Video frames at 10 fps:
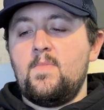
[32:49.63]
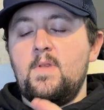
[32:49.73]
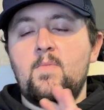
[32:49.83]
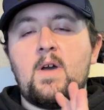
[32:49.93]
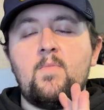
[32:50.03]

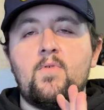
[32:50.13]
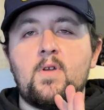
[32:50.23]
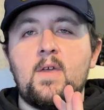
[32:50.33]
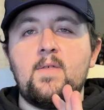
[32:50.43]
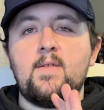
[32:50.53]
in my book
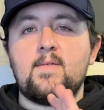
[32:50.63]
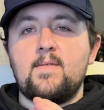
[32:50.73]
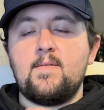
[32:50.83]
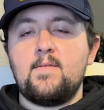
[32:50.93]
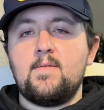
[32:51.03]
at least.
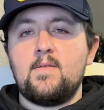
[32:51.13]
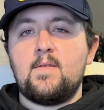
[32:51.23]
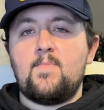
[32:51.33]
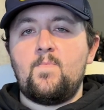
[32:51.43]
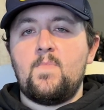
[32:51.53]

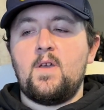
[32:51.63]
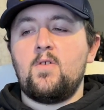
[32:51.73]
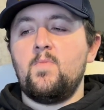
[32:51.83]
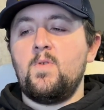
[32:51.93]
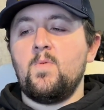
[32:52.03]
I
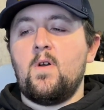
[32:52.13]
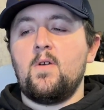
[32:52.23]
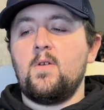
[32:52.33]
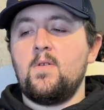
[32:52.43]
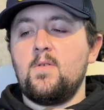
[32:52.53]
could be wrong
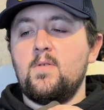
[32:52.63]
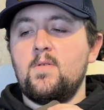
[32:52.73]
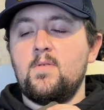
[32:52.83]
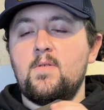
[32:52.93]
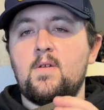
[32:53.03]

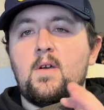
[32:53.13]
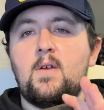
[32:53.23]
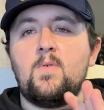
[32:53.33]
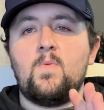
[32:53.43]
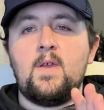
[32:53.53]

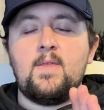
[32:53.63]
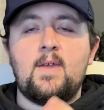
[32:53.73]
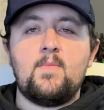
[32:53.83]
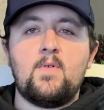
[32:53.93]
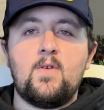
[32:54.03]
on the way
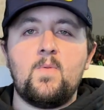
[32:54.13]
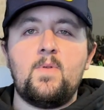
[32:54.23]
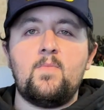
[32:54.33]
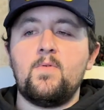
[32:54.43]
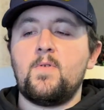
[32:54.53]
that other
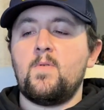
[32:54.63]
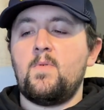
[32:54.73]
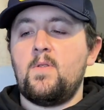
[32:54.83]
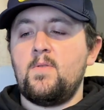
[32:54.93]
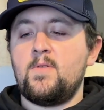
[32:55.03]
people
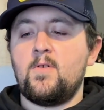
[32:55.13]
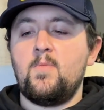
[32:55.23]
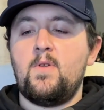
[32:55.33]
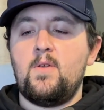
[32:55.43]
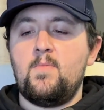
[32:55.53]

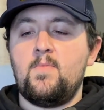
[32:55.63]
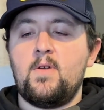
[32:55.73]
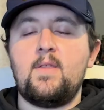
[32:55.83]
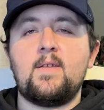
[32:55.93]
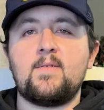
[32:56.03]
term it,
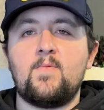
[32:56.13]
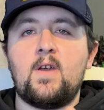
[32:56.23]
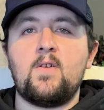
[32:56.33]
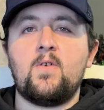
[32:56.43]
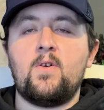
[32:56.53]
but that's what
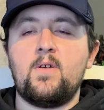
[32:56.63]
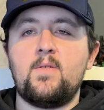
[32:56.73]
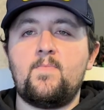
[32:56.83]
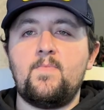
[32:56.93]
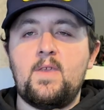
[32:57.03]
I call it,
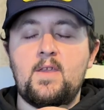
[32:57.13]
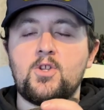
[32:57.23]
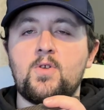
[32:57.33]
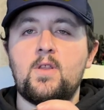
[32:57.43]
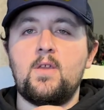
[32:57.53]
heat
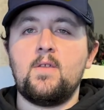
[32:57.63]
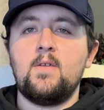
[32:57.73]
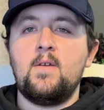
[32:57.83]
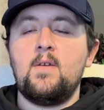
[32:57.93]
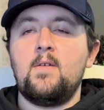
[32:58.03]
treating,
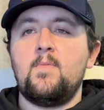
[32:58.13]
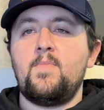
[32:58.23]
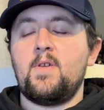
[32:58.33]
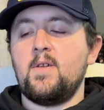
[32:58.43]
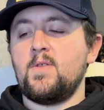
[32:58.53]

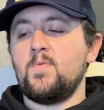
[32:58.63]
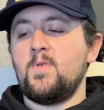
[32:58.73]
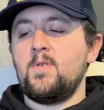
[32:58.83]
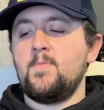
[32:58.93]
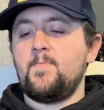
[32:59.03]
because
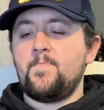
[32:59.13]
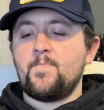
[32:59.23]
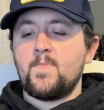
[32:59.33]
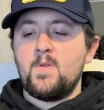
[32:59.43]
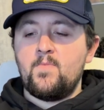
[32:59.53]
we're
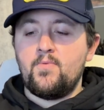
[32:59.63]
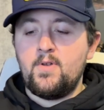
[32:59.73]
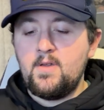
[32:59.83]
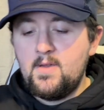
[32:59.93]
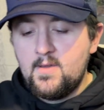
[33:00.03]

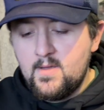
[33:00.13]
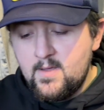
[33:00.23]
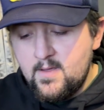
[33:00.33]
bringing